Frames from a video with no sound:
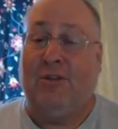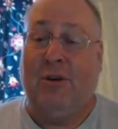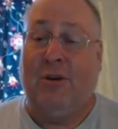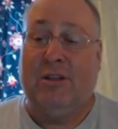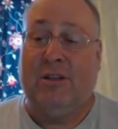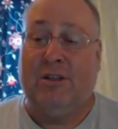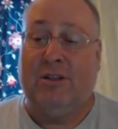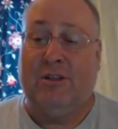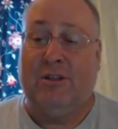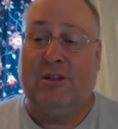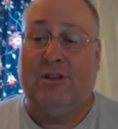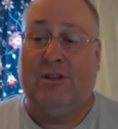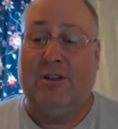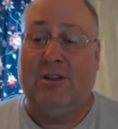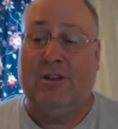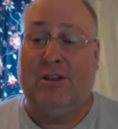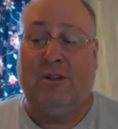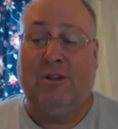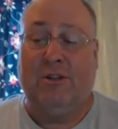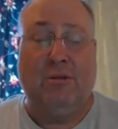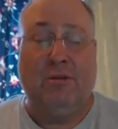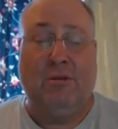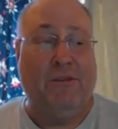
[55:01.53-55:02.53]
and shit
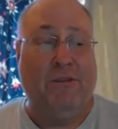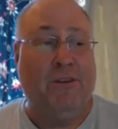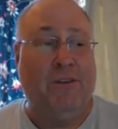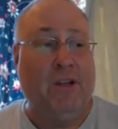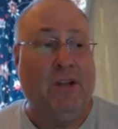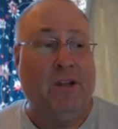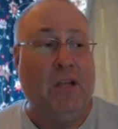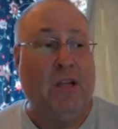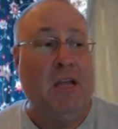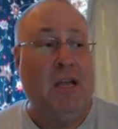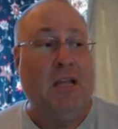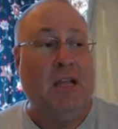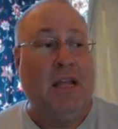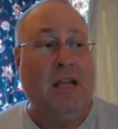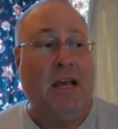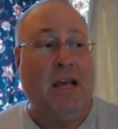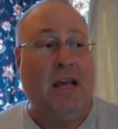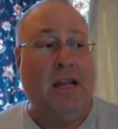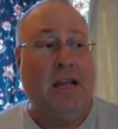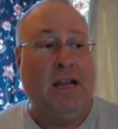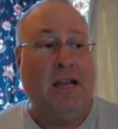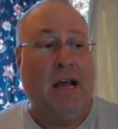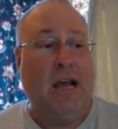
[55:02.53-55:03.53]
refilled, then
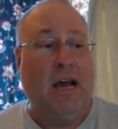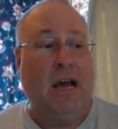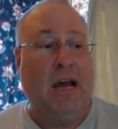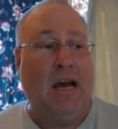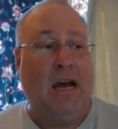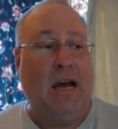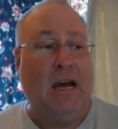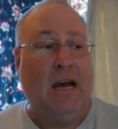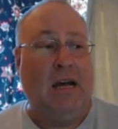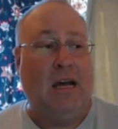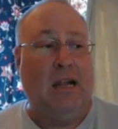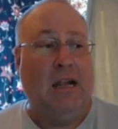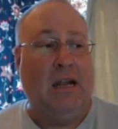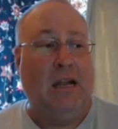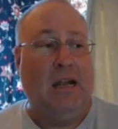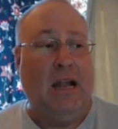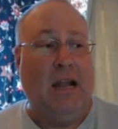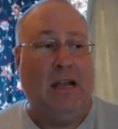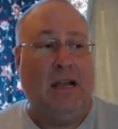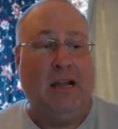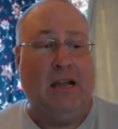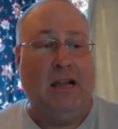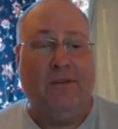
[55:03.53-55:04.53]
uh, they can
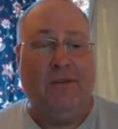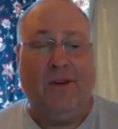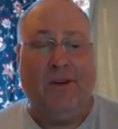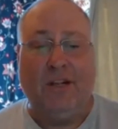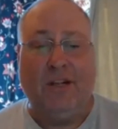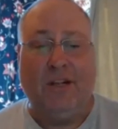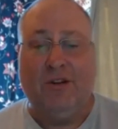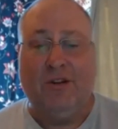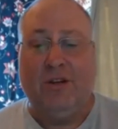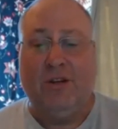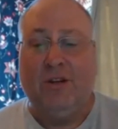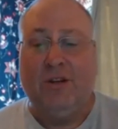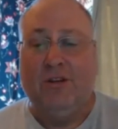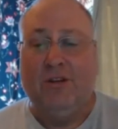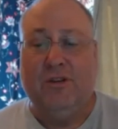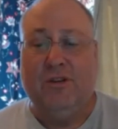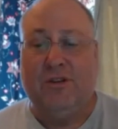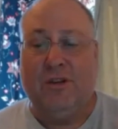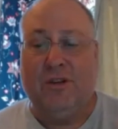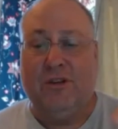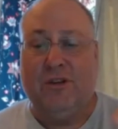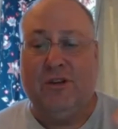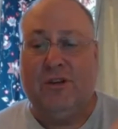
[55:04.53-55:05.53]
eventually use those to
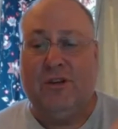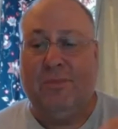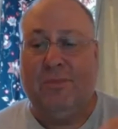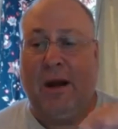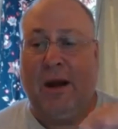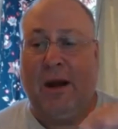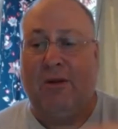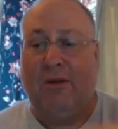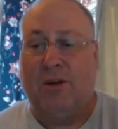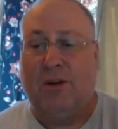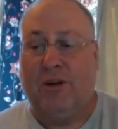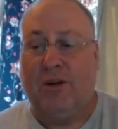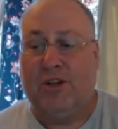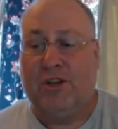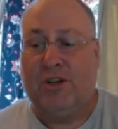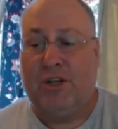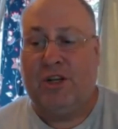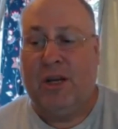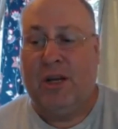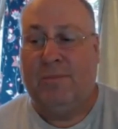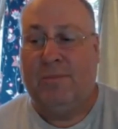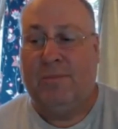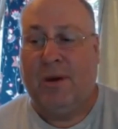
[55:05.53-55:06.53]
power your ship,
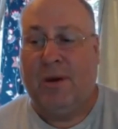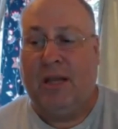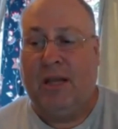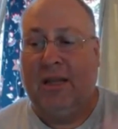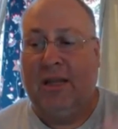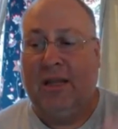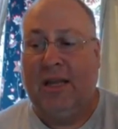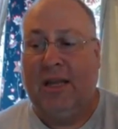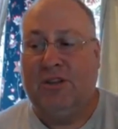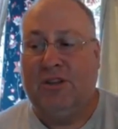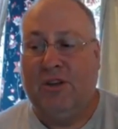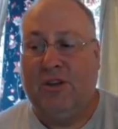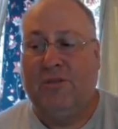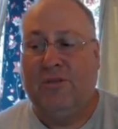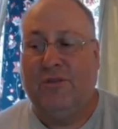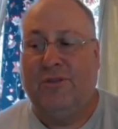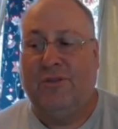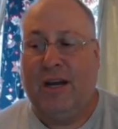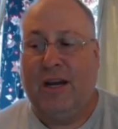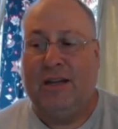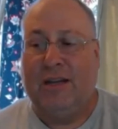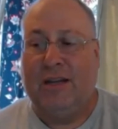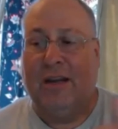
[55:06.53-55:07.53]
unless you can find a
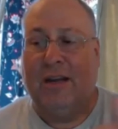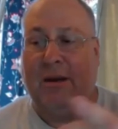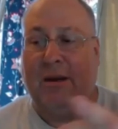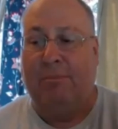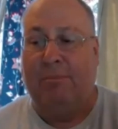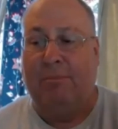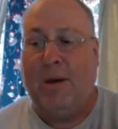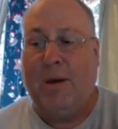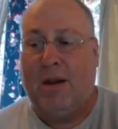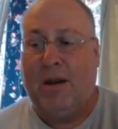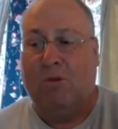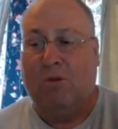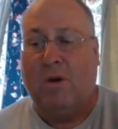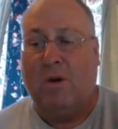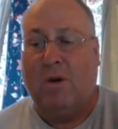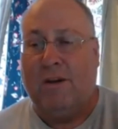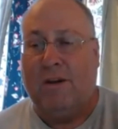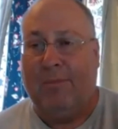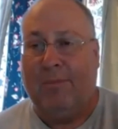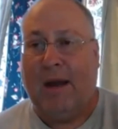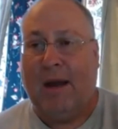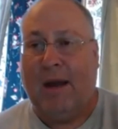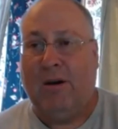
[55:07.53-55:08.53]
better way of powering
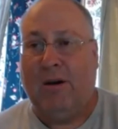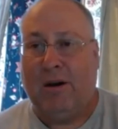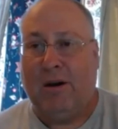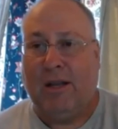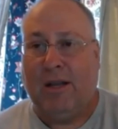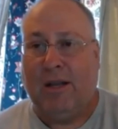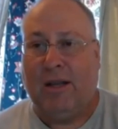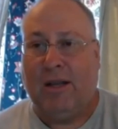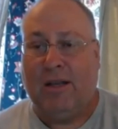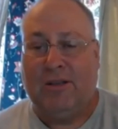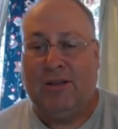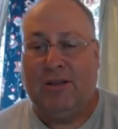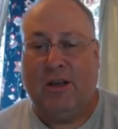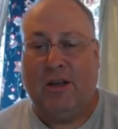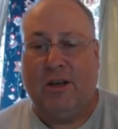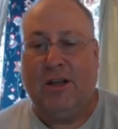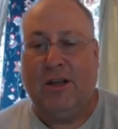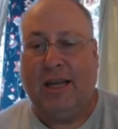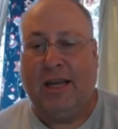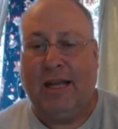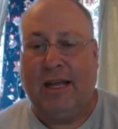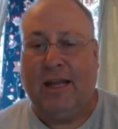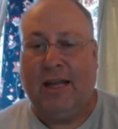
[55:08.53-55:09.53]
it. Because all they got now
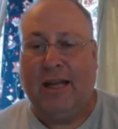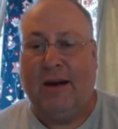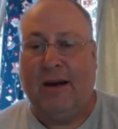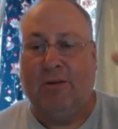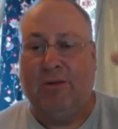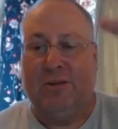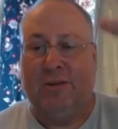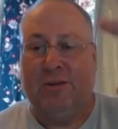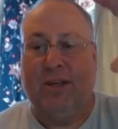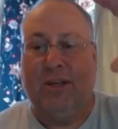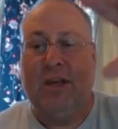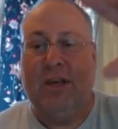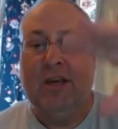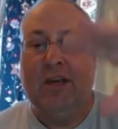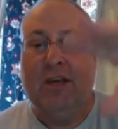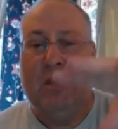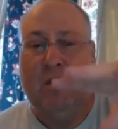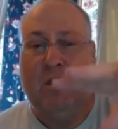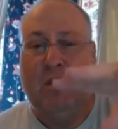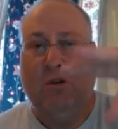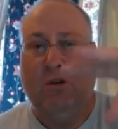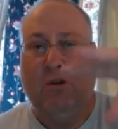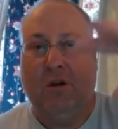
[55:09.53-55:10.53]
is you can
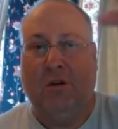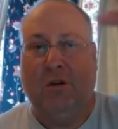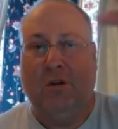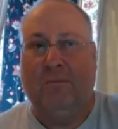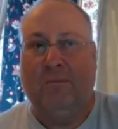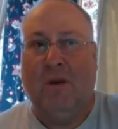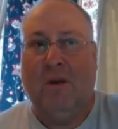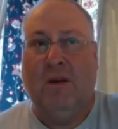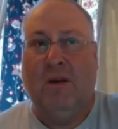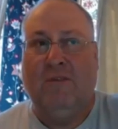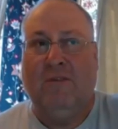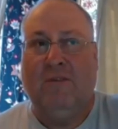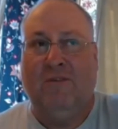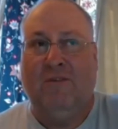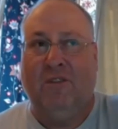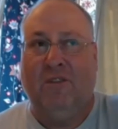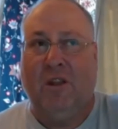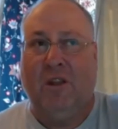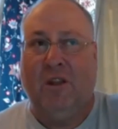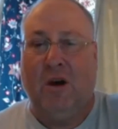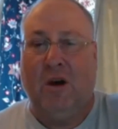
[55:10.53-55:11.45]
float